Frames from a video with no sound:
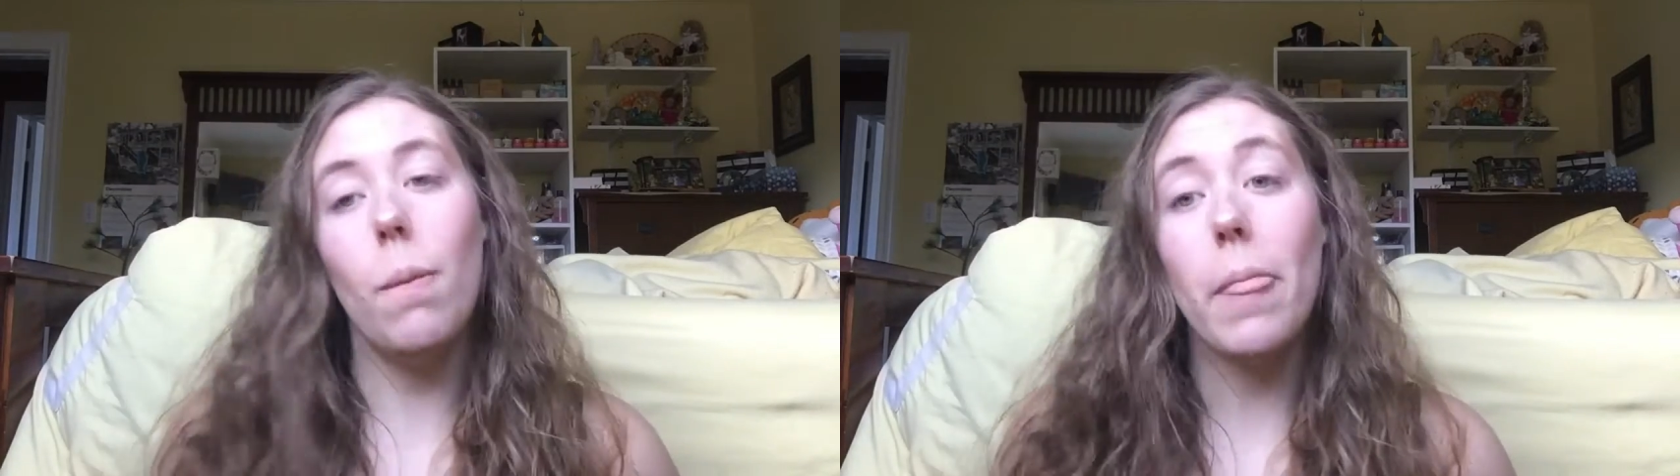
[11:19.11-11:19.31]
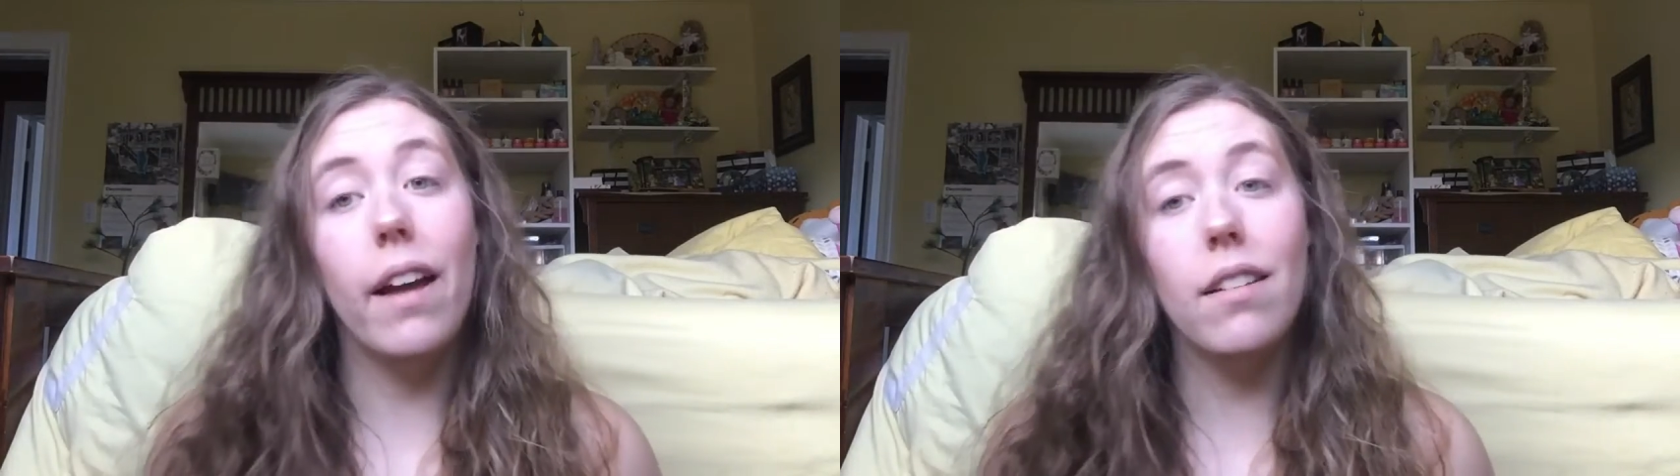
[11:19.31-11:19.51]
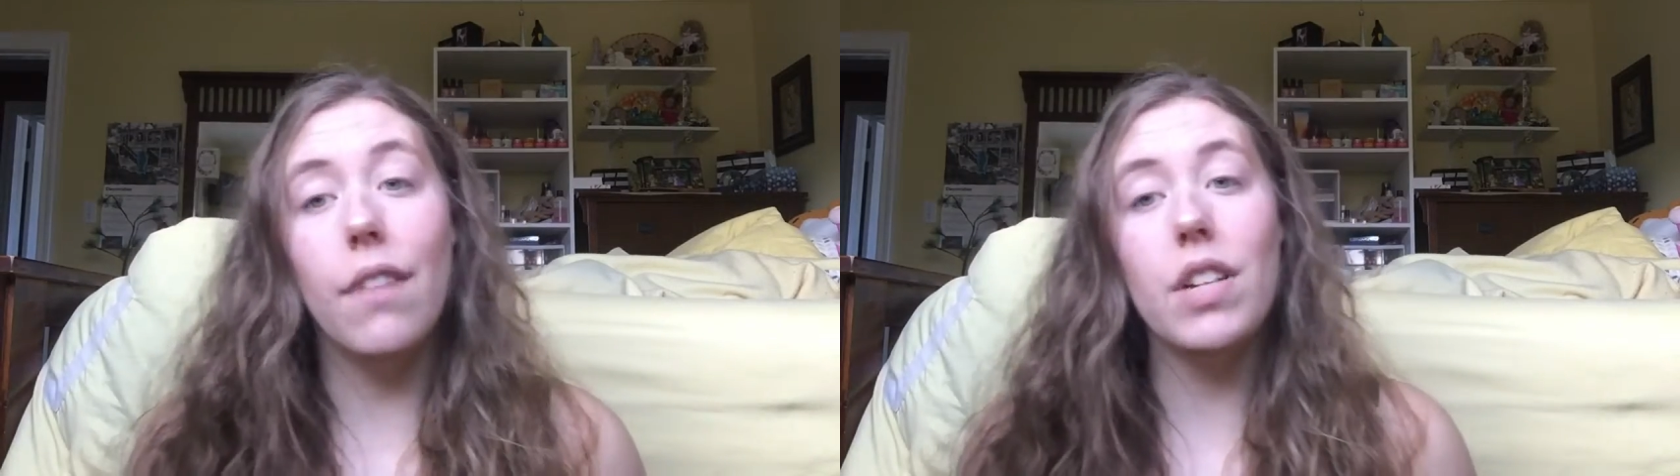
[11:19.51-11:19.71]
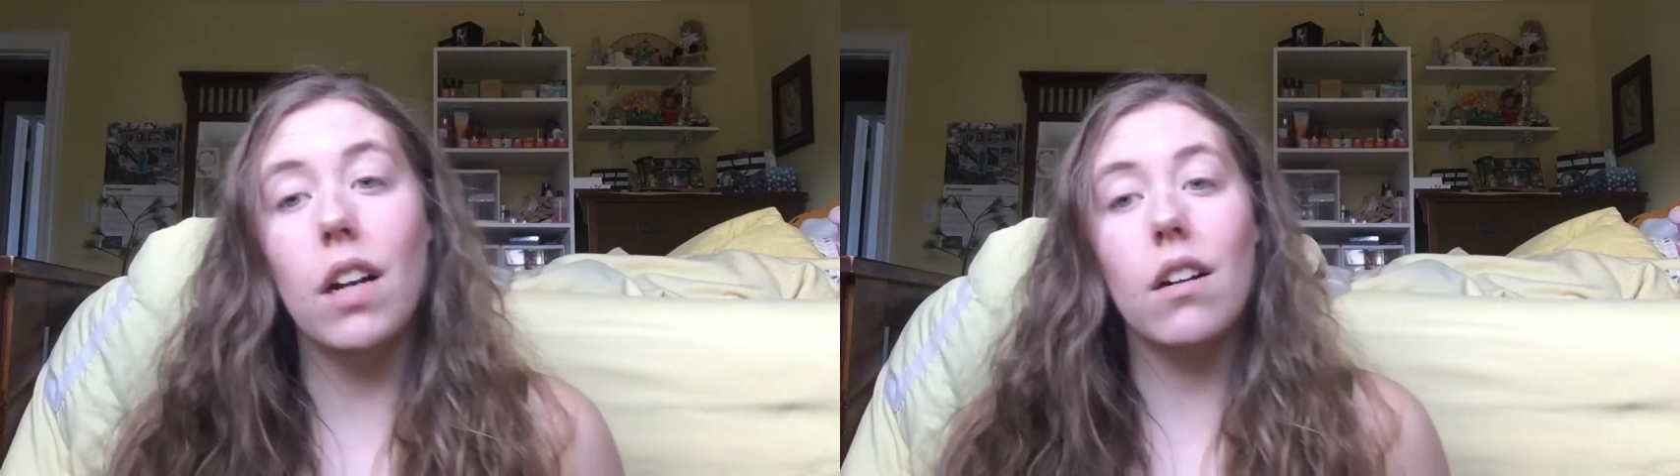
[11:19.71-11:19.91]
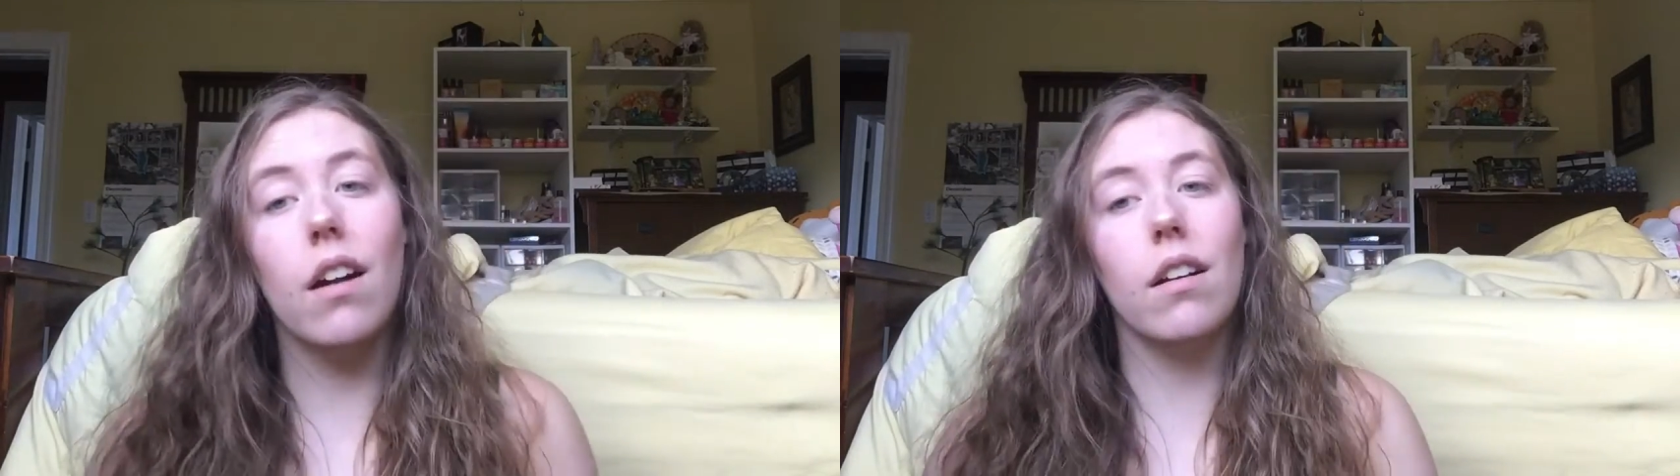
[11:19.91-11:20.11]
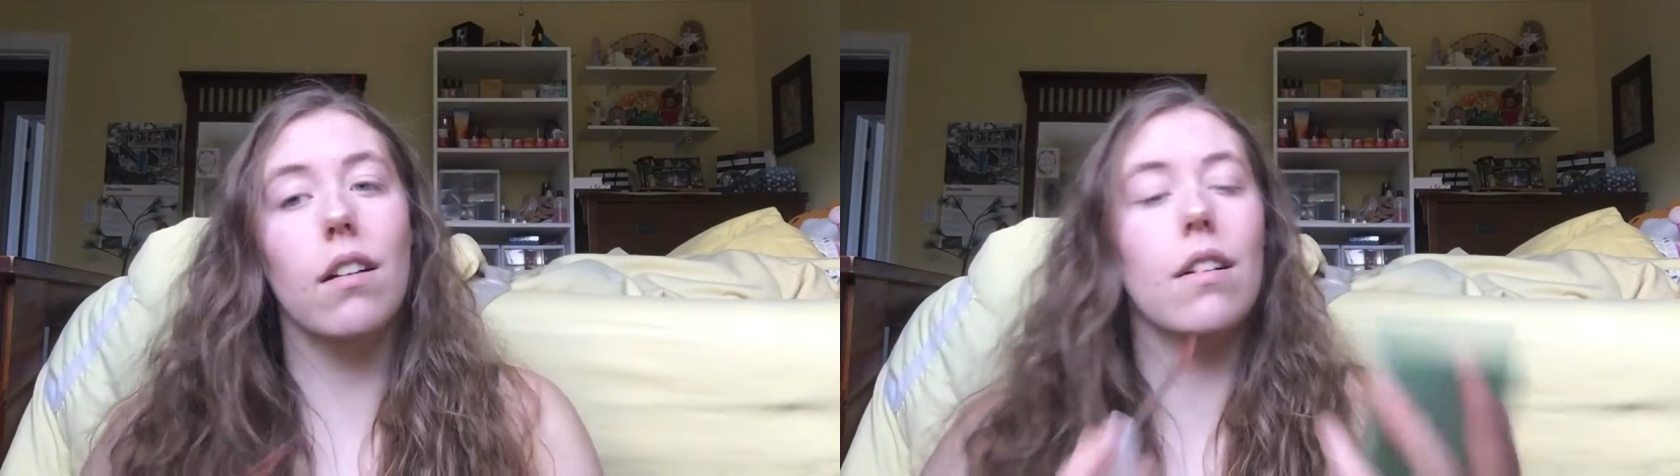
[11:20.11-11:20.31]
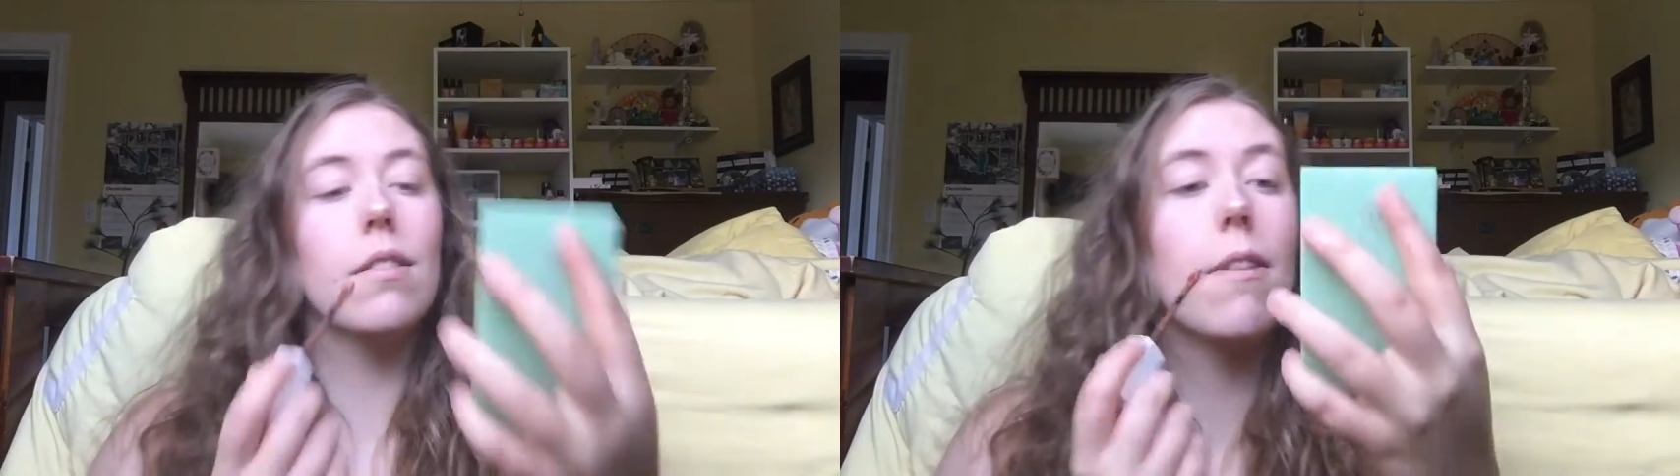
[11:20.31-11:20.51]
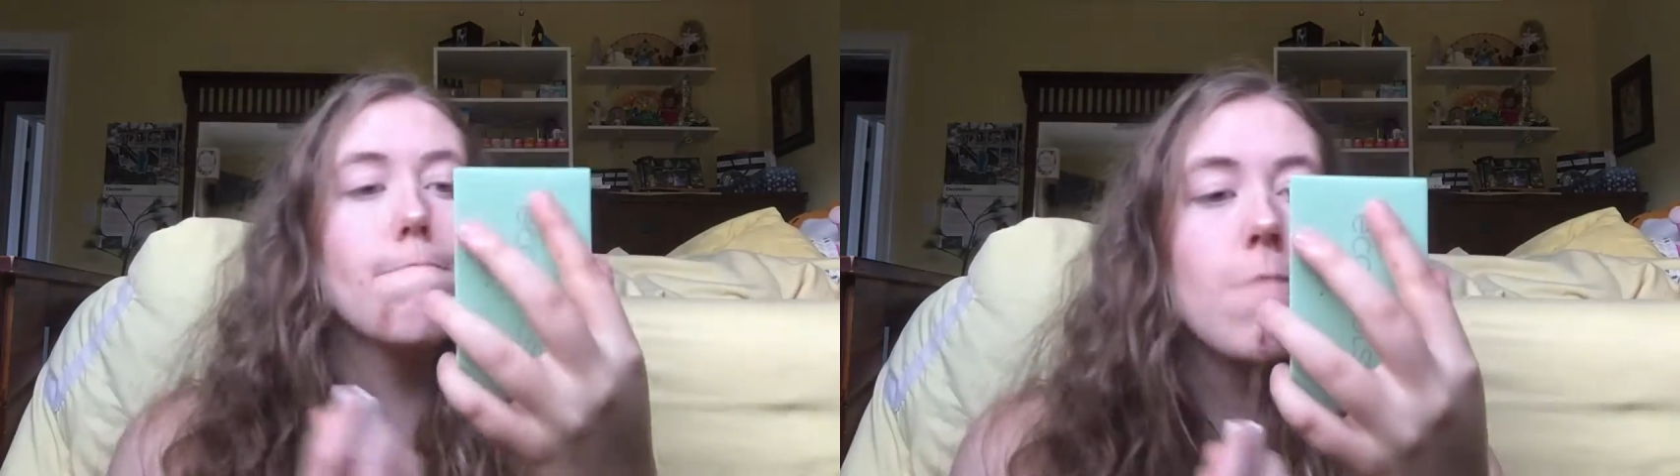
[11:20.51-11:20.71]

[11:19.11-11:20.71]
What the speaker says: I love terracotta colors.